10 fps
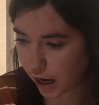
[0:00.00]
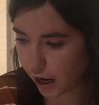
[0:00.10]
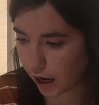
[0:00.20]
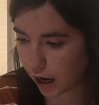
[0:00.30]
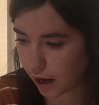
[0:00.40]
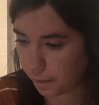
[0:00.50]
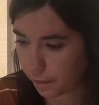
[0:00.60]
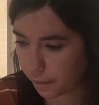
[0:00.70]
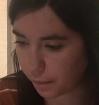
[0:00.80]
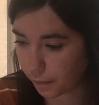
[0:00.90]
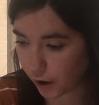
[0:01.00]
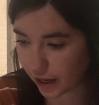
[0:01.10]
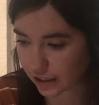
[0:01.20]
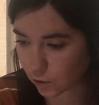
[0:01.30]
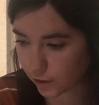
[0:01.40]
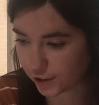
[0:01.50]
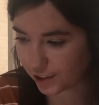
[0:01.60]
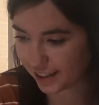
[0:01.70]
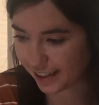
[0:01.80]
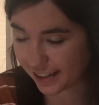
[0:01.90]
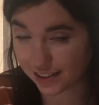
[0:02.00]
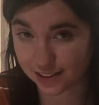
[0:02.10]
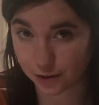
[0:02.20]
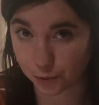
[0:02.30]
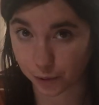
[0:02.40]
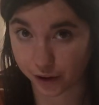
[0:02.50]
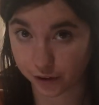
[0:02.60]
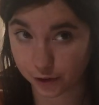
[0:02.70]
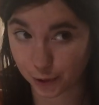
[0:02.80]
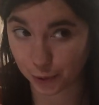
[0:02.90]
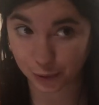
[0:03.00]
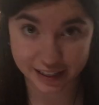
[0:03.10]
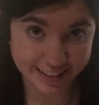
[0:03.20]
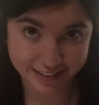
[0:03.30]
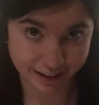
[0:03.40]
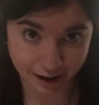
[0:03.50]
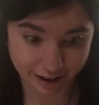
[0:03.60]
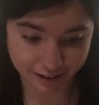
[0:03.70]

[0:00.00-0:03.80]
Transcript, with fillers: Um, our next question is, well, who is God?